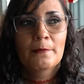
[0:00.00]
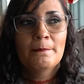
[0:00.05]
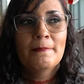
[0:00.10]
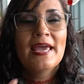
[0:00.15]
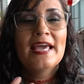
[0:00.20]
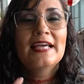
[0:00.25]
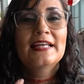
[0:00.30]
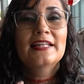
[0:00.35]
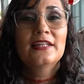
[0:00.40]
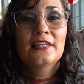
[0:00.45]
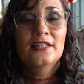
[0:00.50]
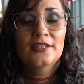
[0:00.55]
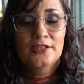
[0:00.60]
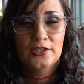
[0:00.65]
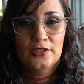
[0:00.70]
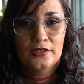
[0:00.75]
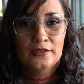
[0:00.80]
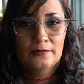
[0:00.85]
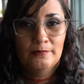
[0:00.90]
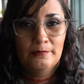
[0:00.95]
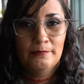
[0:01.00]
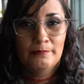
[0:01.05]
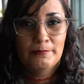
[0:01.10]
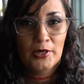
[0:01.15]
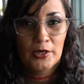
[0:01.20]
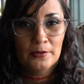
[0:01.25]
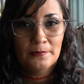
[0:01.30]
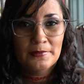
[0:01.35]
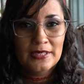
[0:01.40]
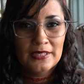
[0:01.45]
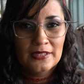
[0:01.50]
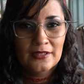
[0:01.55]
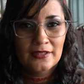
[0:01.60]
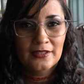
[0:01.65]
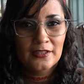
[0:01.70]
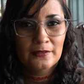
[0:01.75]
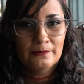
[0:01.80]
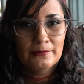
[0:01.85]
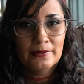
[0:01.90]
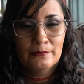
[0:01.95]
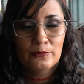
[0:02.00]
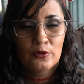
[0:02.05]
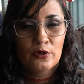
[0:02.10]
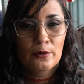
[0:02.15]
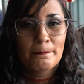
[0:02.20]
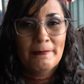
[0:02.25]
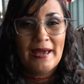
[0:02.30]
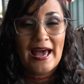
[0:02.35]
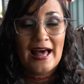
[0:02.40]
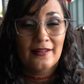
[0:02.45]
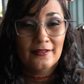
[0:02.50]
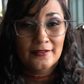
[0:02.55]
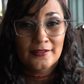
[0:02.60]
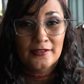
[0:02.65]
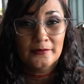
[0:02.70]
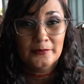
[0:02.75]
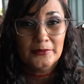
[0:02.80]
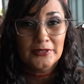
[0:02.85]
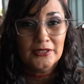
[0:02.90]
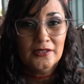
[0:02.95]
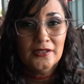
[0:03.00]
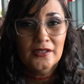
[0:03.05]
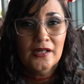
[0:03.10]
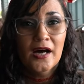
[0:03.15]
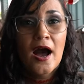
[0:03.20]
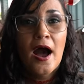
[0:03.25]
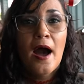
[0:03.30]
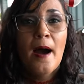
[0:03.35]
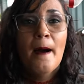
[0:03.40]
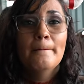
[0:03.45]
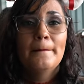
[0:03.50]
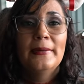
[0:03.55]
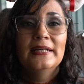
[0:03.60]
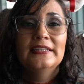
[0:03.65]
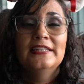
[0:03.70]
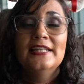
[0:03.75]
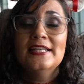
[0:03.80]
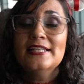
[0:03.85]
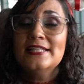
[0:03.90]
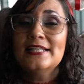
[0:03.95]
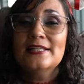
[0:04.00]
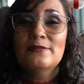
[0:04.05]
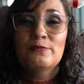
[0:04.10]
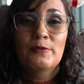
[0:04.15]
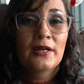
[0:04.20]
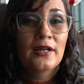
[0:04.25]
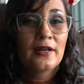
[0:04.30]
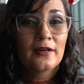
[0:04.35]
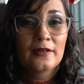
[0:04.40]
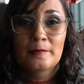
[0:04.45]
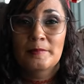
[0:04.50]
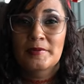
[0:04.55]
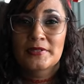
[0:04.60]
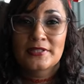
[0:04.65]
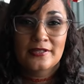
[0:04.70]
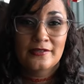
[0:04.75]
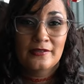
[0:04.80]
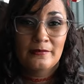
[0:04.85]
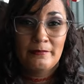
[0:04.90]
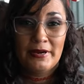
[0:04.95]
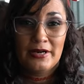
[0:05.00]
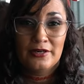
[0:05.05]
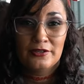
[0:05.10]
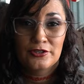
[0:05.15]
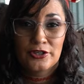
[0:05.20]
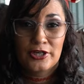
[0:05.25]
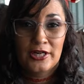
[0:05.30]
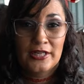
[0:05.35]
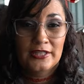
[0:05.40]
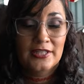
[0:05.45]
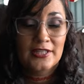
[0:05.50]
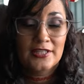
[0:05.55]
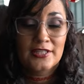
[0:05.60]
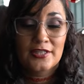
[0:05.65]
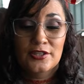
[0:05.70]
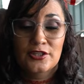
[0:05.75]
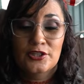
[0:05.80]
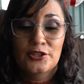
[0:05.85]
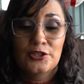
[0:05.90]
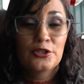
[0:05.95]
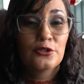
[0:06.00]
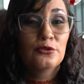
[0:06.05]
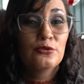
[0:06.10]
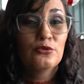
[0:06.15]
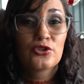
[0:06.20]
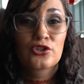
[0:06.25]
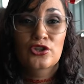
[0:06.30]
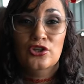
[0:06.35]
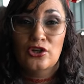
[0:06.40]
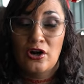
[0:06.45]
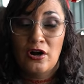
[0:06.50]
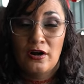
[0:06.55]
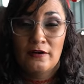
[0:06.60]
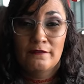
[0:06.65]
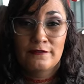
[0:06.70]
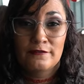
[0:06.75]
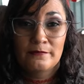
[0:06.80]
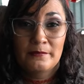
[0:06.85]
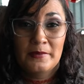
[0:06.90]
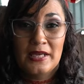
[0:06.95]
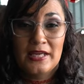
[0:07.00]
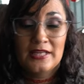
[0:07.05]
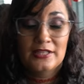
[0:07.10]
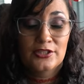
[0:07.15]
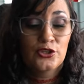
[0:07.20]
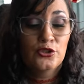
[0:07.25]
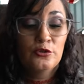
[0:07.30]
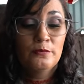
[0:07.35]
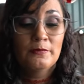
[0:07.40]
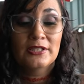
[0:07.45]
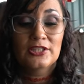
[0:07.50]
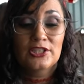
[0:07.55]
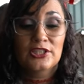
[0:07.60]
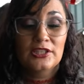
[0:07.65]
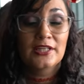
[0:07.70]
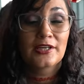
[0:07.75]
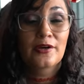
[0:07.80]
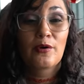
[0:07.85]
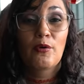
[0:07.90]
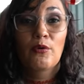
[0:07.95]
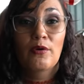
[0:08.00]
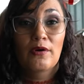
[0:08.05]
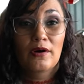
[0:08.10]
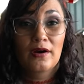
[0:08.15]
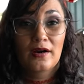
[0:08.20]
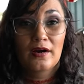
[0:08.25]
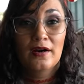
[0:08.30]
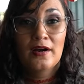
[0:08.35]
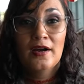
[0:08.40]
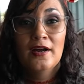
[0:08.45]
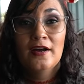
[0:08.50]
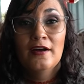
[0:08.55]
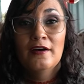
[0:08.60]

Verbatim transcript: make the bourbon a little bit more palatable. But this is 100% a bear drink. This is too strong for me. Too much liquor